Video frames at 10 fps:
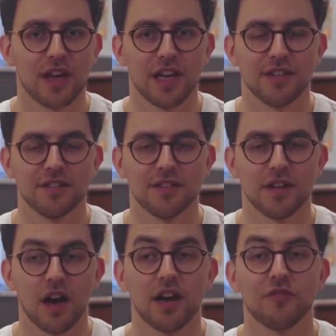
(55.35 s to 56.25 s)
and
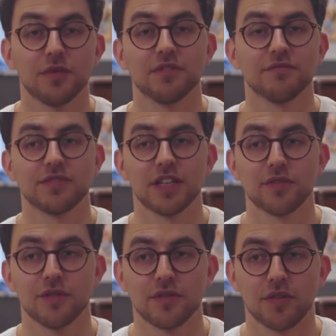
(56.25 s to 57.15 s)
I've been
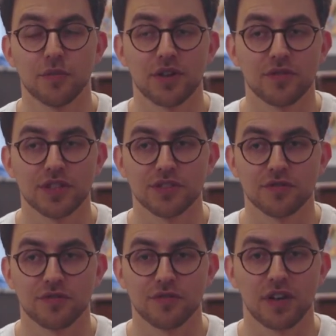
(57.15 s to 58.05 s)
given the privilege of